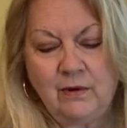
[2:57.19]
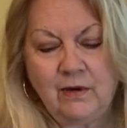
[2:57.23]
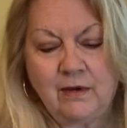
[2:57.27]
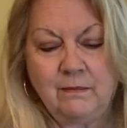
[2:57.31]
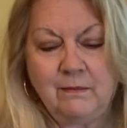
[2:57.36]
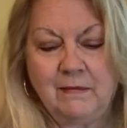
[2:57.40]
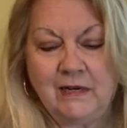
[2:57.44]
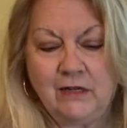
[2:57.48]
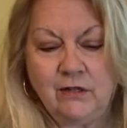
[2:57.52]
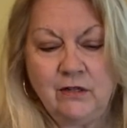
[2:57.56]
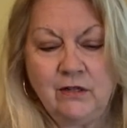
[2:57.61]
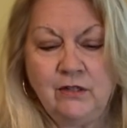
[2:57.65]
a
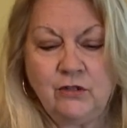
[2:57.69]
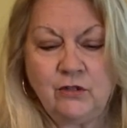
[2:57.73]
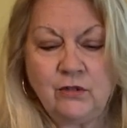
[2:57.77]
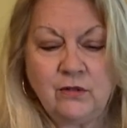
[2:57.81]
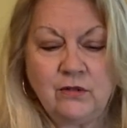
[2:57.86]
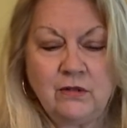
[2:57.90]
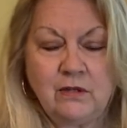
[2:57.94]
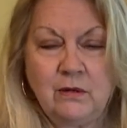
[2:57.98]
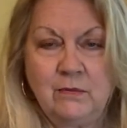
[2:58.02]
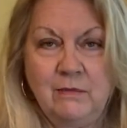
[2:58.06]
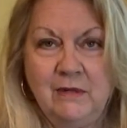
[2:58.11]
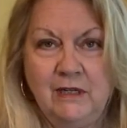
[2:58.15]
marriage or a
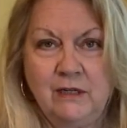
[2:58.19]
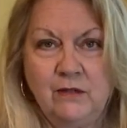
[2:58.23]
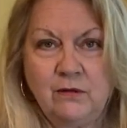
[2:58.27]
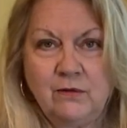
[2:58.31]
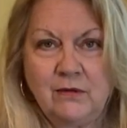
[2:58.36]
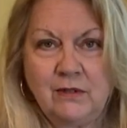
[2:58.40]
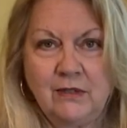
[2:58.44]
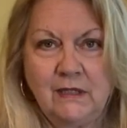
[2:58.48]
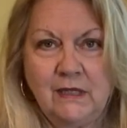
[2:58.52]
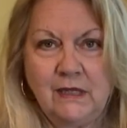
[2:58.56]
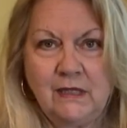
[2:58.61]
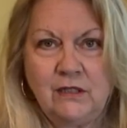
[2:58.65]
committed
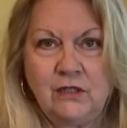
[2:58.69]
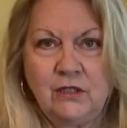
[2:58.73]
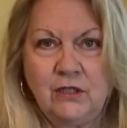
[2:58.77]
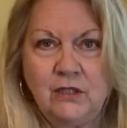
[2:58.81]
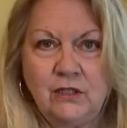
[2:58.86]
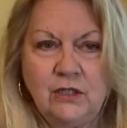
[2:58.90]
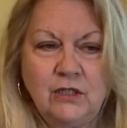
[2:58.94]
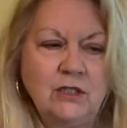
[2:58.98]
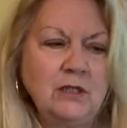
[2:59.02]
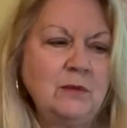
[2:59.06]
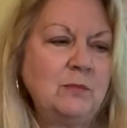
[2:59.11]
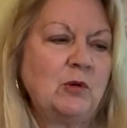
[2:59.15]

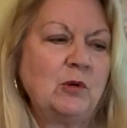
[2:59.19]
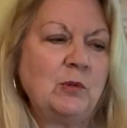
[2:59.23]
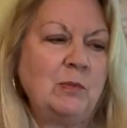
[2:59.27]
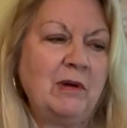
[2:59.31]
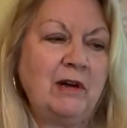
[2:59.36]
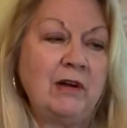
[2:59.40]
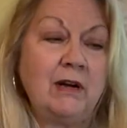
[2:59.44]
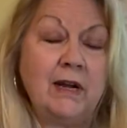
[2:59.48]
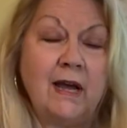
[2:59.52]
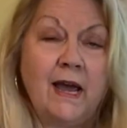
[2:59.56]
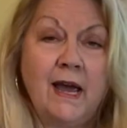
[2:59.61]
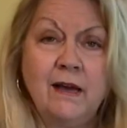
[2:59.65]
relationship or
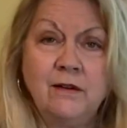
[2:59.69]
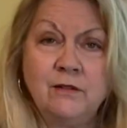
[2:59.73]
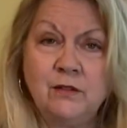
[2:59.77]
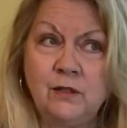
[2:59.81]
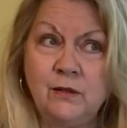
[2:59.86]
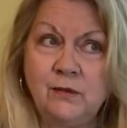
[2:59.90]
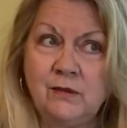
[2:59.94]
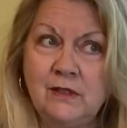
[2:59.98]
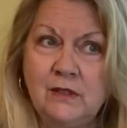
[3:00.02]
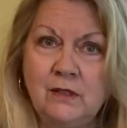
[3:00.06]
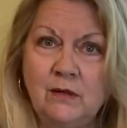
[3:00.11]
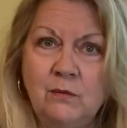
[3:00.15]
bought a house
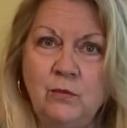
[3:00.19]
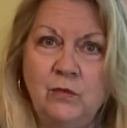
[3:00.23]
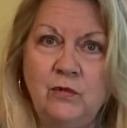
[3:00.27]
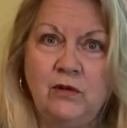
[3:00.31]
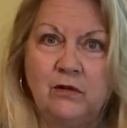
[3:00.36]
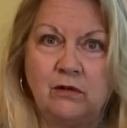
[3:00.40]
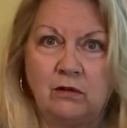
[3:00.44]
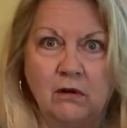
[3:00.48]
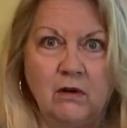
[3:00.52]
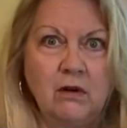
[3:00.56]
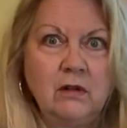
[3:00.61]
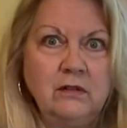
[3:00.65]
with someone
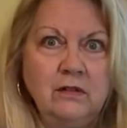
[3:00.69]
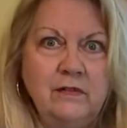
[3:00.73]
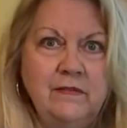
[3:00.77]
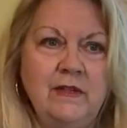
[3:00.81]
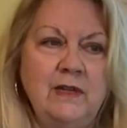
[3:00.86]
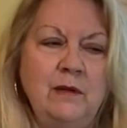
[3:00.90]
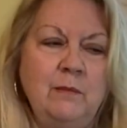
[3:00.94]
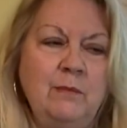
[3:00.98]
or all of the